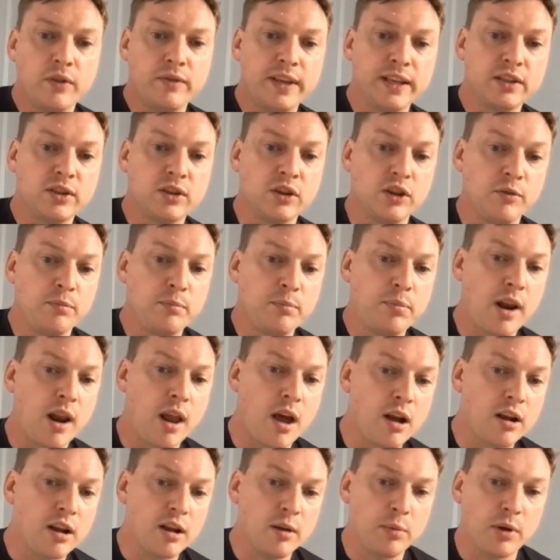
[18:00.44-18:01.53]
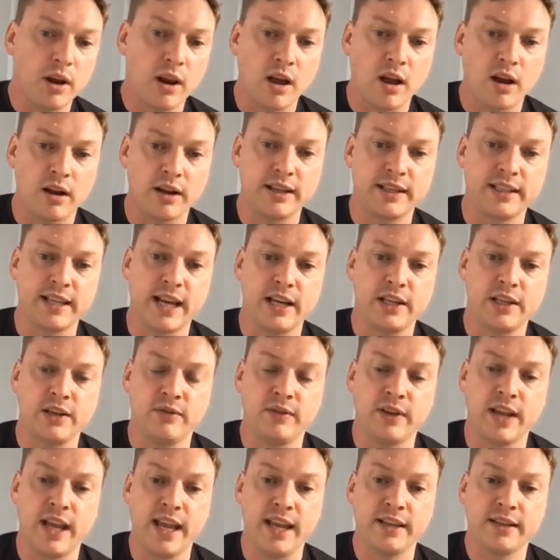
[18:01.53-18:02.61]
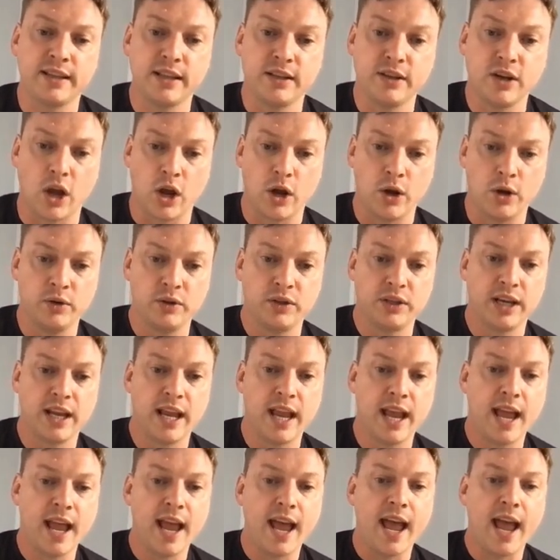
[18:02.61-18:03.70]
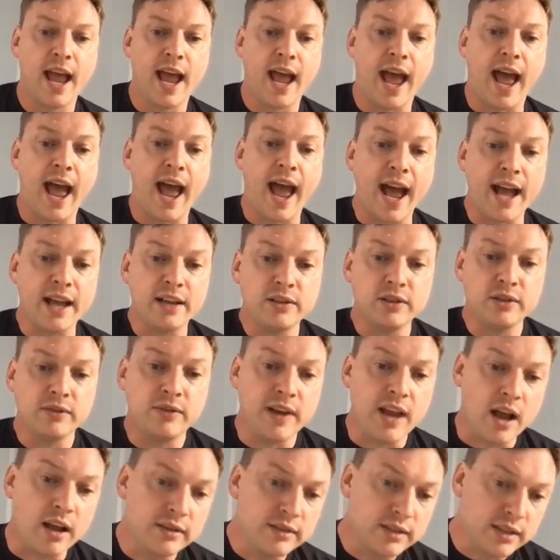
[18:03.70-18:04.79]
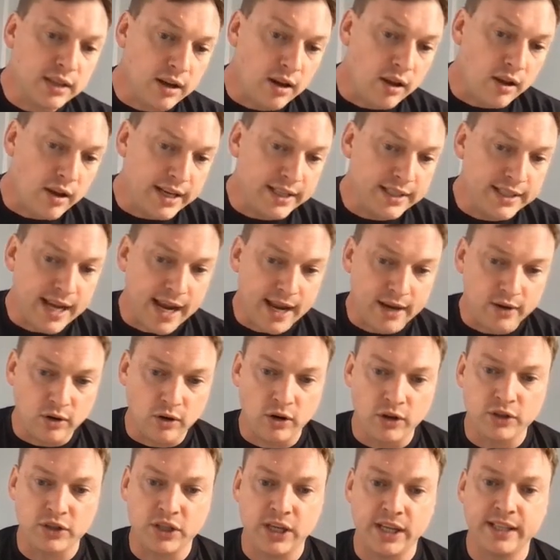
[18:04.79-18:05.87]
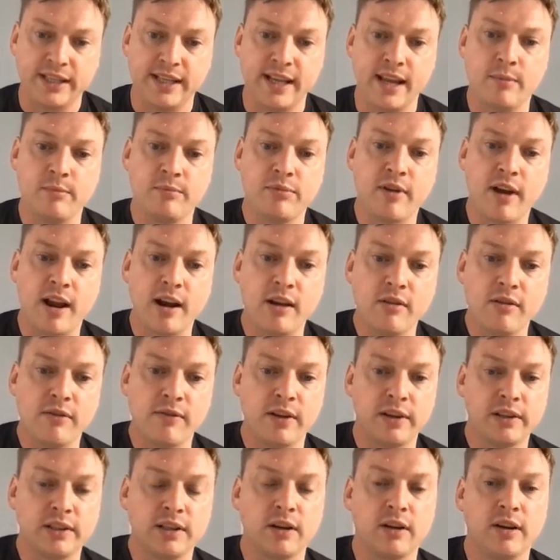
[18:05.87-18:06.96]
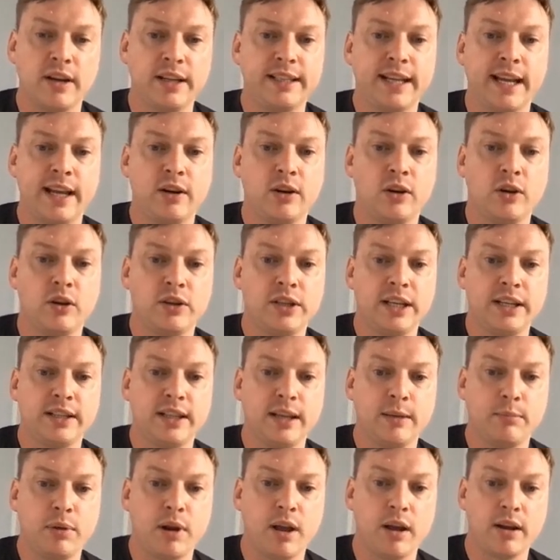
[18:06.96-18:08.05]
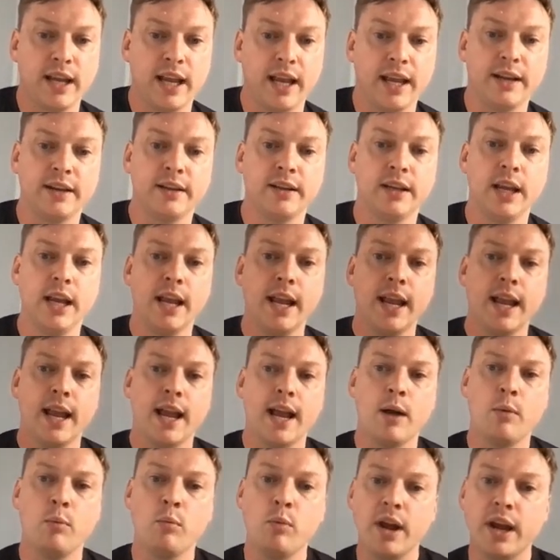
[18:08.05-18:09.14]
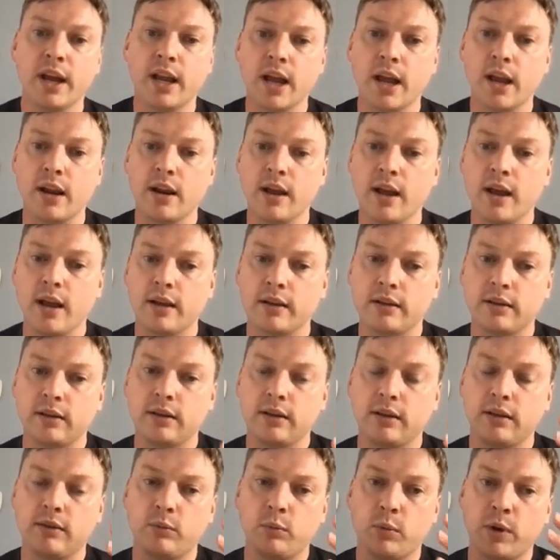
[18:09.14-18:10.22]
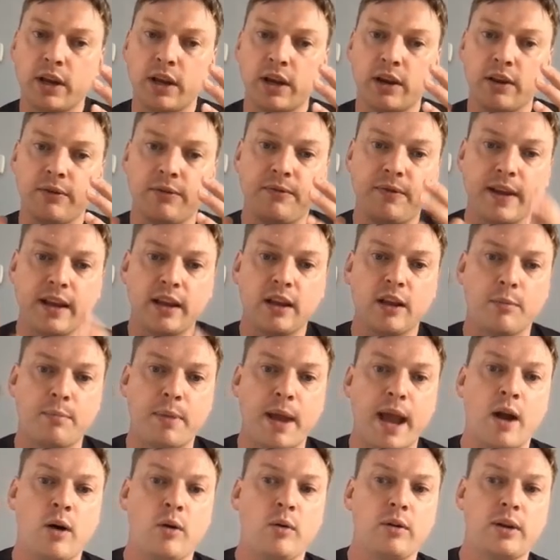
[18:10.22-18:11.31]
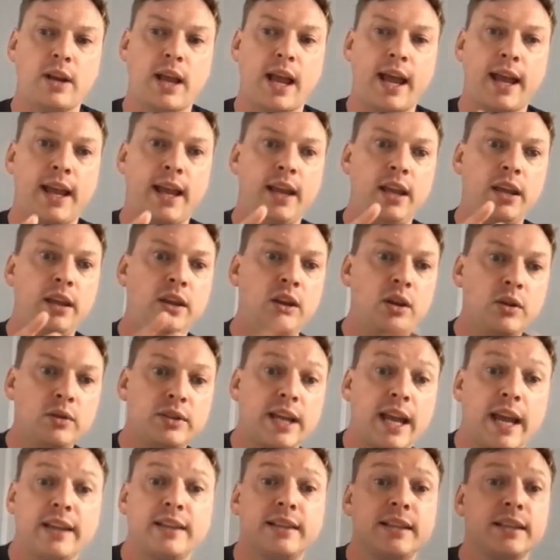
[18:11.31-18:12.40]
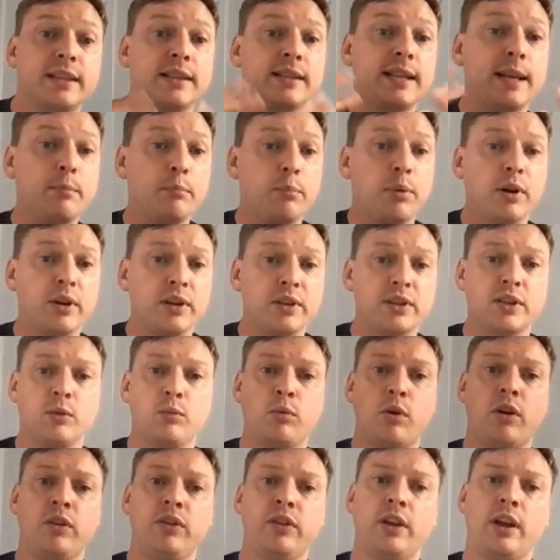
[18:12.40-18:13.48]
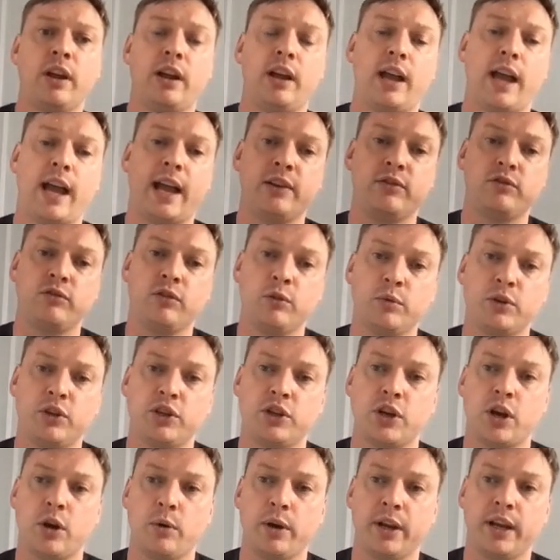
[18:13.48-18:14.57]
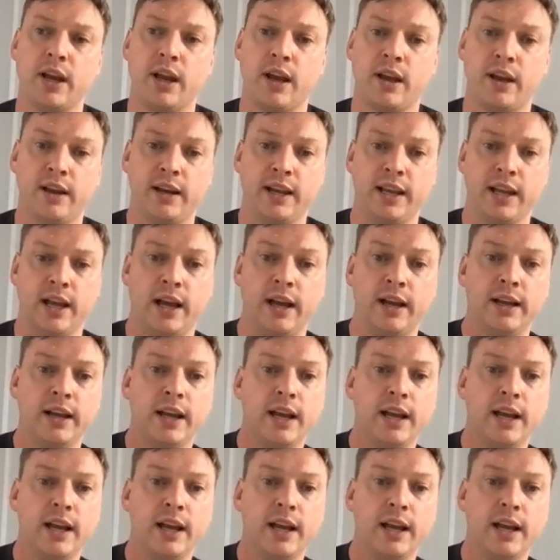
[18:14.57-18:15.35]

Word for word: of this sort of pluggable architecture that is the node and the underlying technologies, the umbrella of underlying technologies that plug in. And we're gonna think about a use case as simple as the one that Andrew was showing earlier,